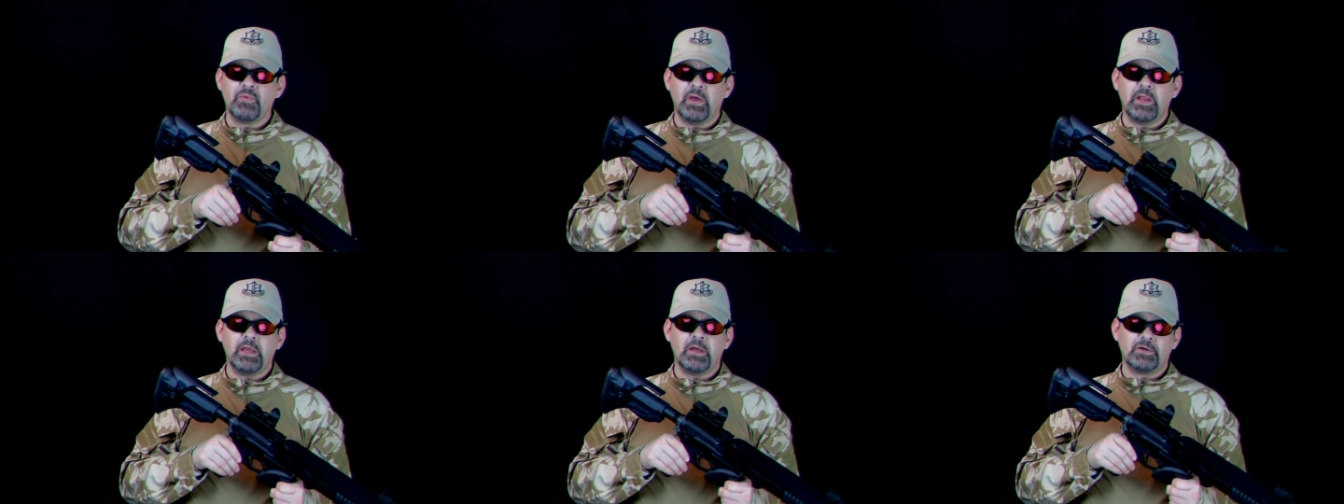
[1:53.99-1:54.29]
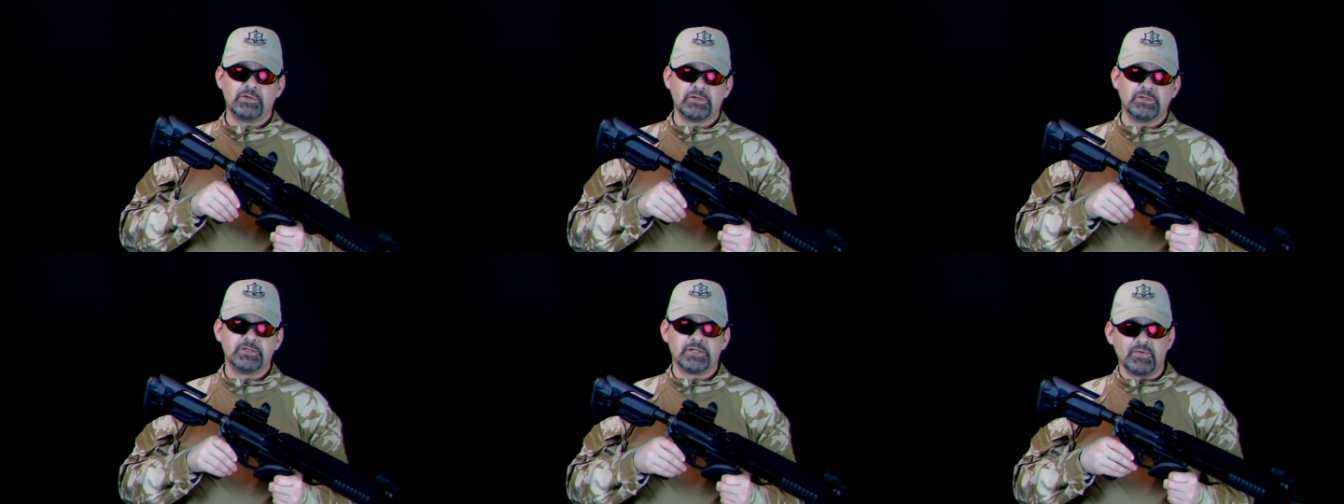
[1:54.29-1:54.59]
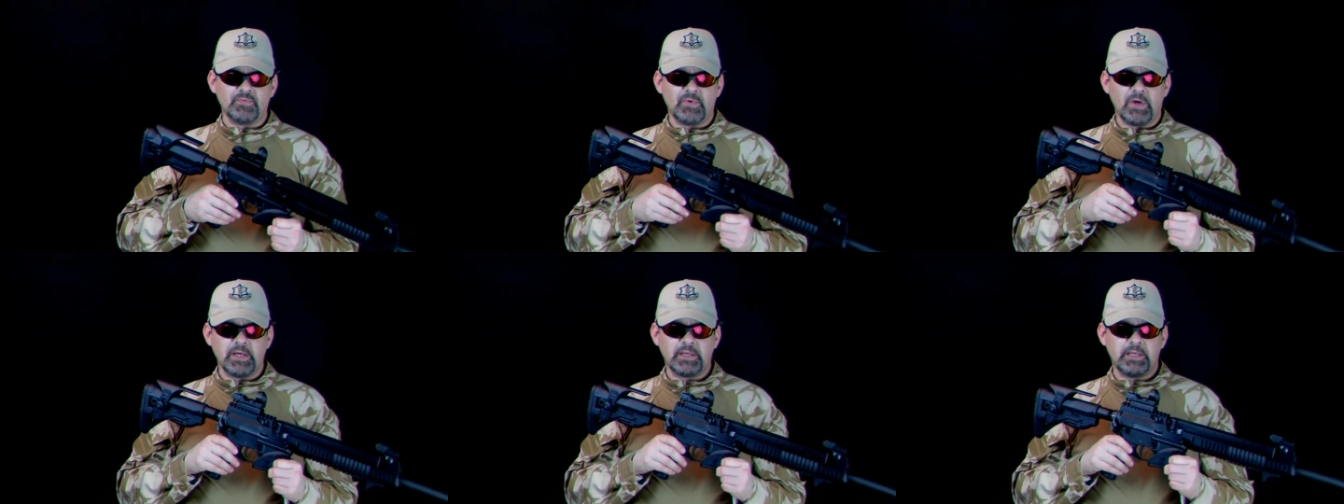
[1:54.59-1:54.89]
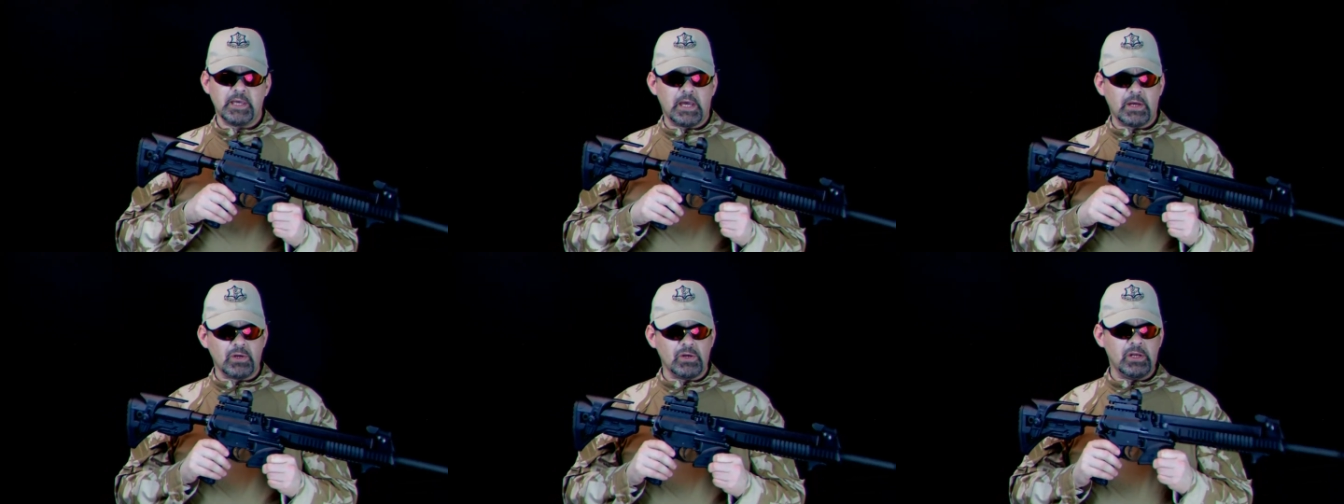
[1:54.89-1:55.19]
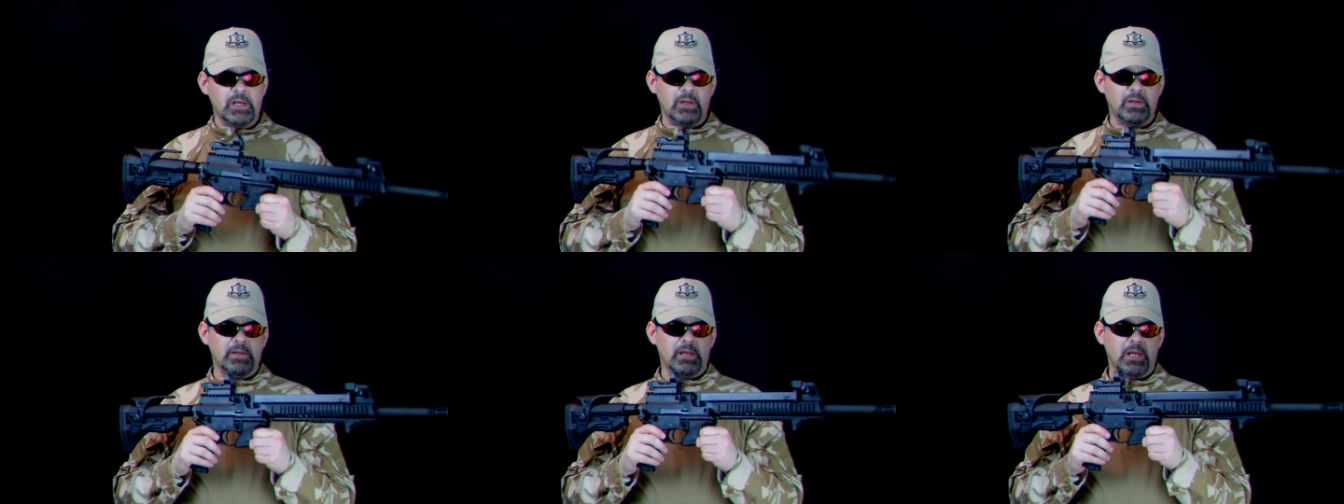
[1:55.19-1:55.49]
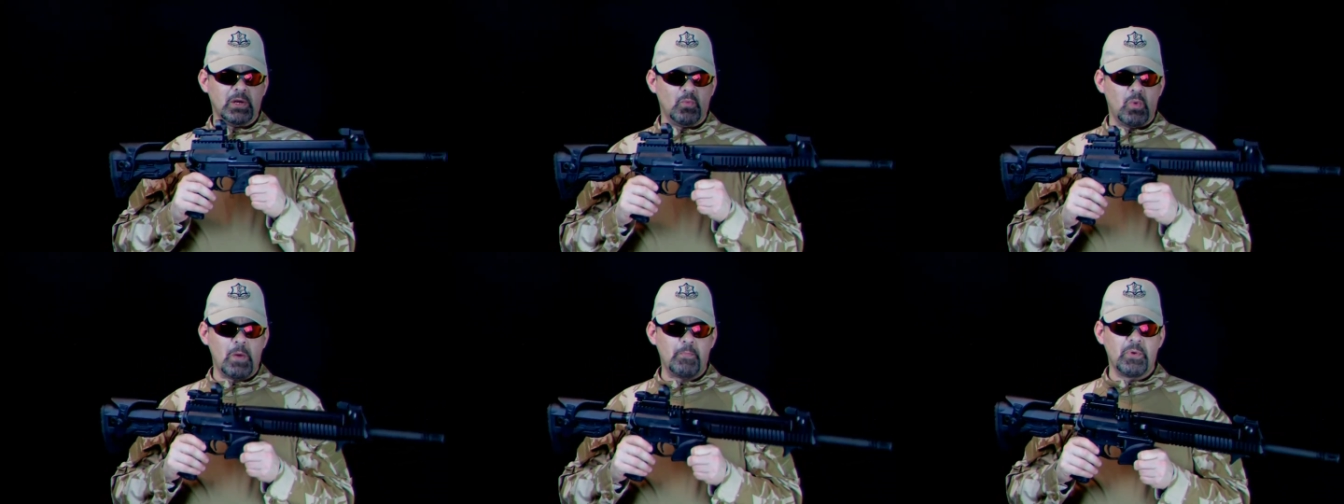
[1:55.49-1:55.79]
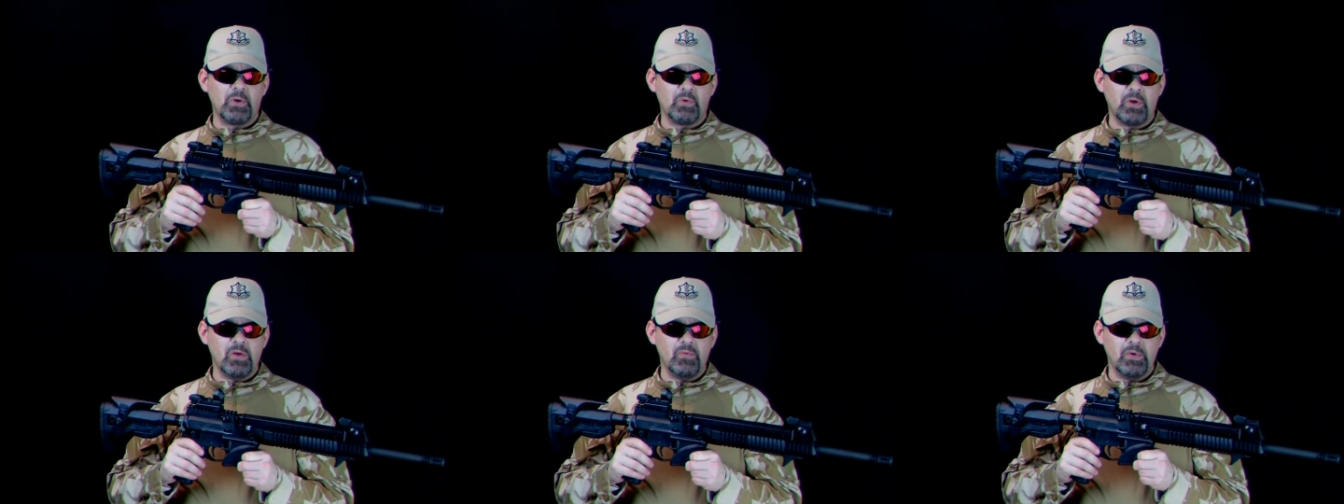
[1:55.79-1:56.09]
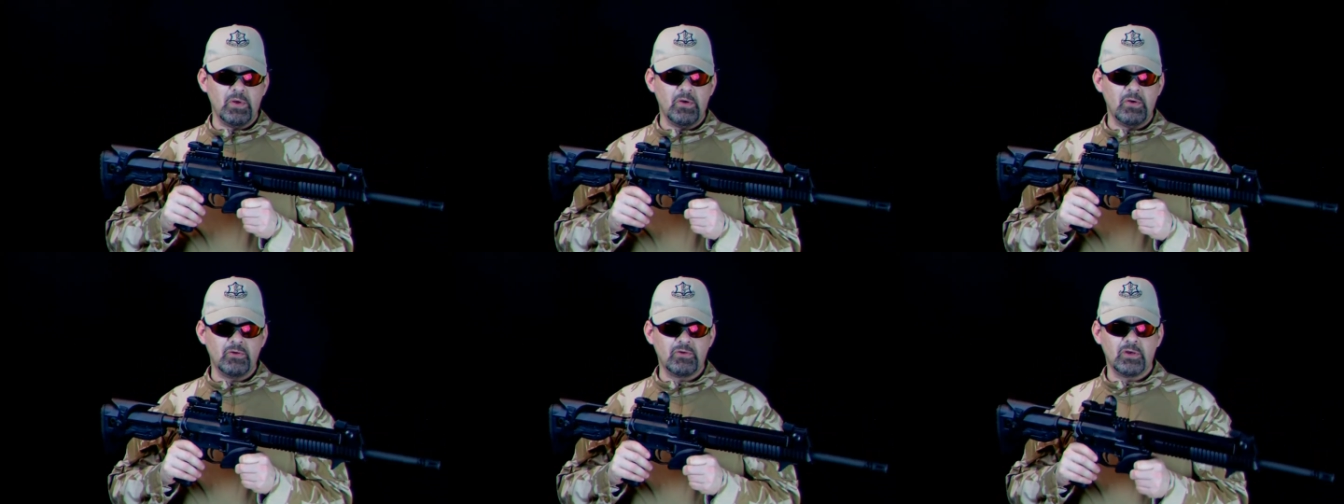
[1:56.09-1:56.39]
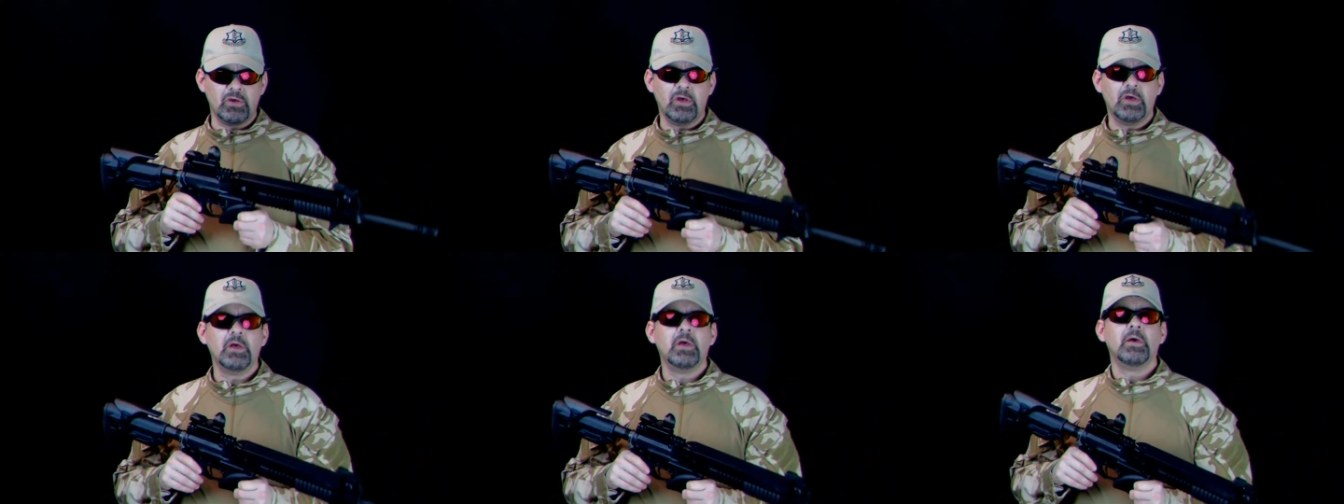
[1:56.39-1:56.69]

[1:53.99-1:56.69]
videos and stuff like that, and weapon reviews,